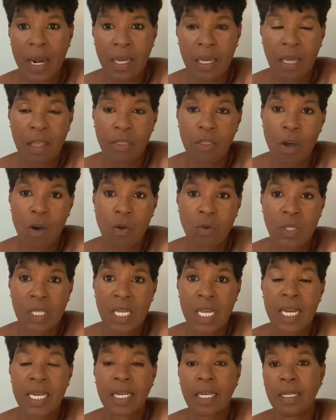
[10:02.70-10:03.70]
get those
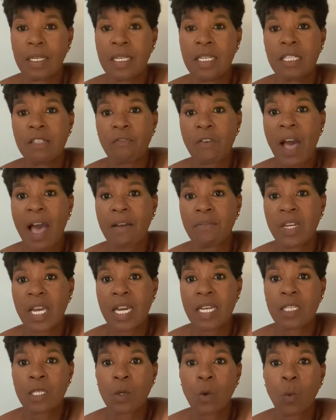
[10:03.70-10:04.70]
in at least five
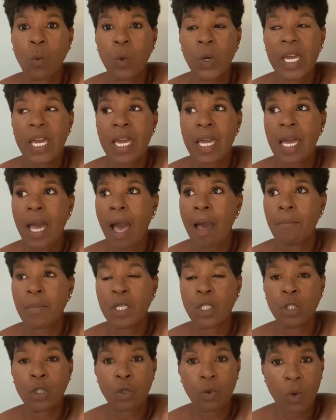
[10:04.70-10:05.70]
days a week. I'm
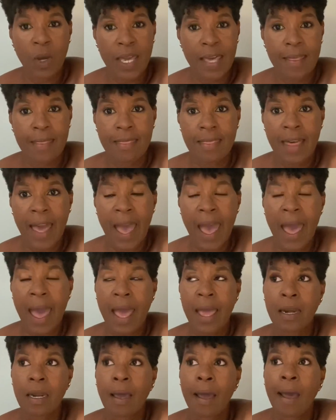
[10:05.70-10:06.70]
enjoying
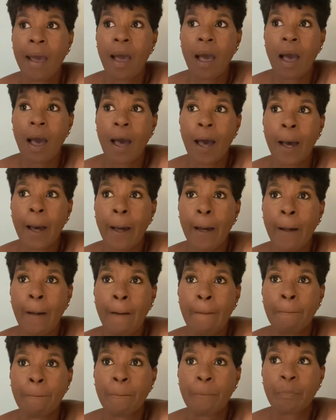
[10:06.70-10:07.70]
that.
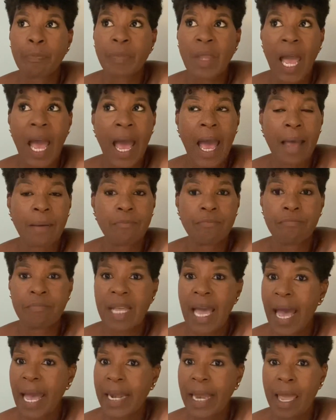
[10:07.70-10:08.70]
Um, I'm
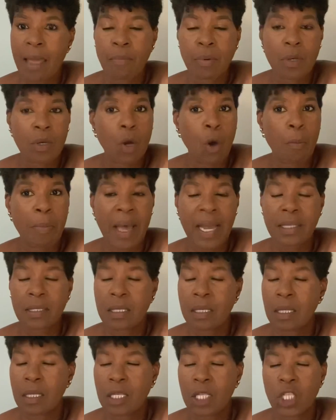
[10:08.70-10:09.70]
not able to go back
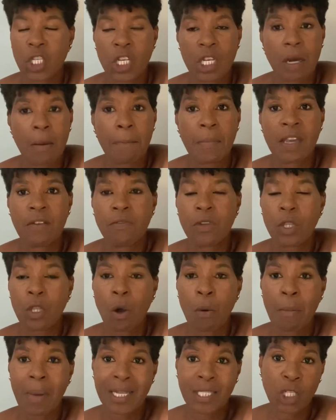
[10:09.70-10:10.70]
to the gym, even
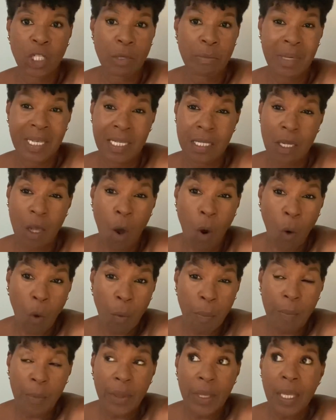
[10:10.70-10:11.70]
though my gym has
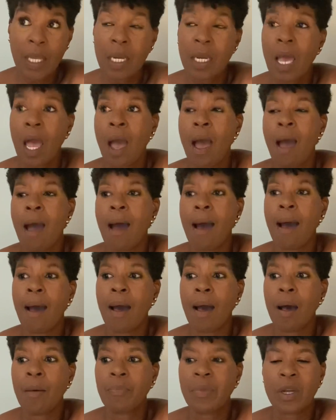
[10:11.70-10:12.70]
opened.
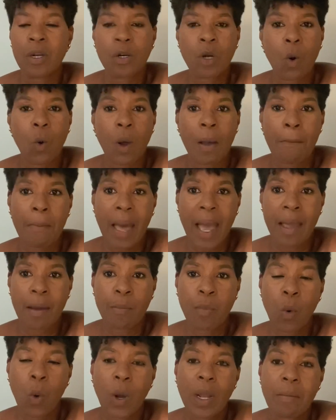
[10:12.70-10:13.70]
Um, they're going by
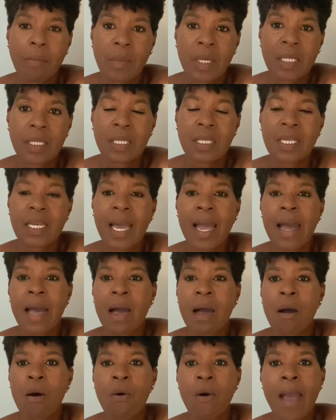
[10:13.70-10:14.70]
appointments
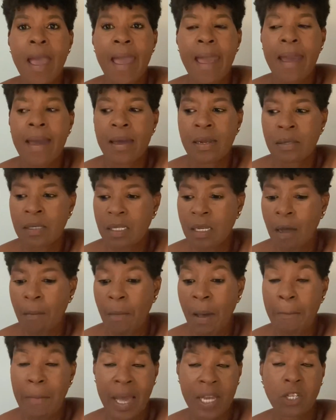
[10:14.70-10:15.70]
now, and
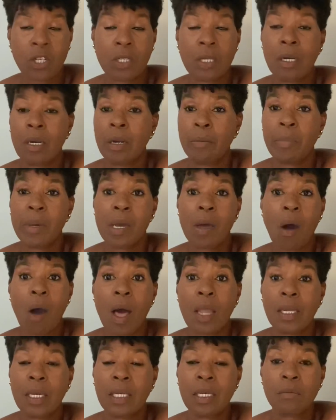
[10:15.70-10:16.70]
um, I'm actually going to be
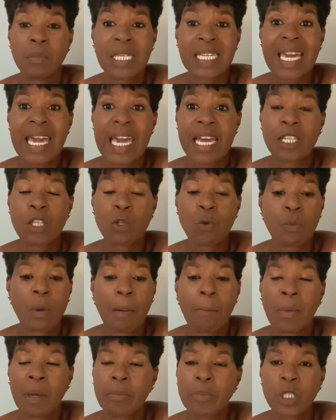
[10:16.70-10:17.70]
calling them to cancel
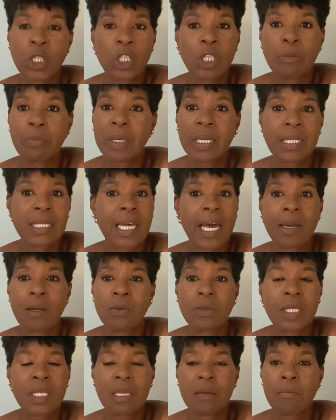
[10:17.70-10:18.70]
my membership because I
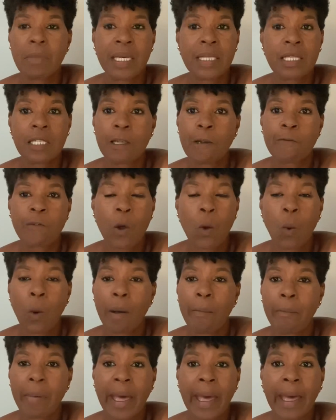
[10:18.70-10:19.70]
don't see myself
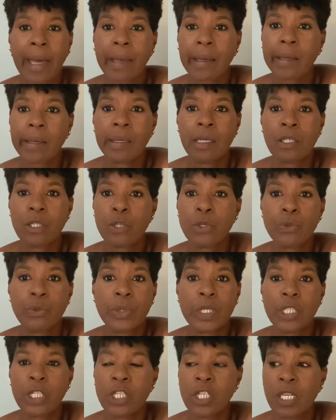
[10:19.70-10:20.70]
going back
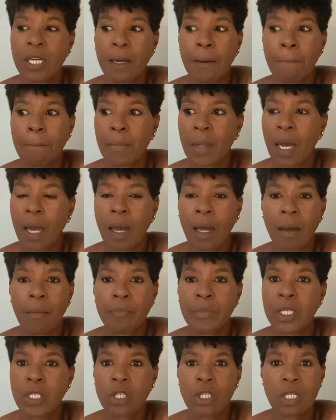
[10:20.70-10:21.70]
into a gym.
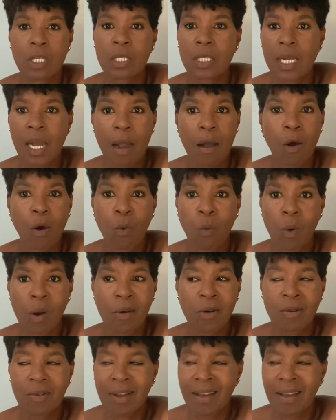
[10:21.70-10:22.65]
Um, it's just not going to work.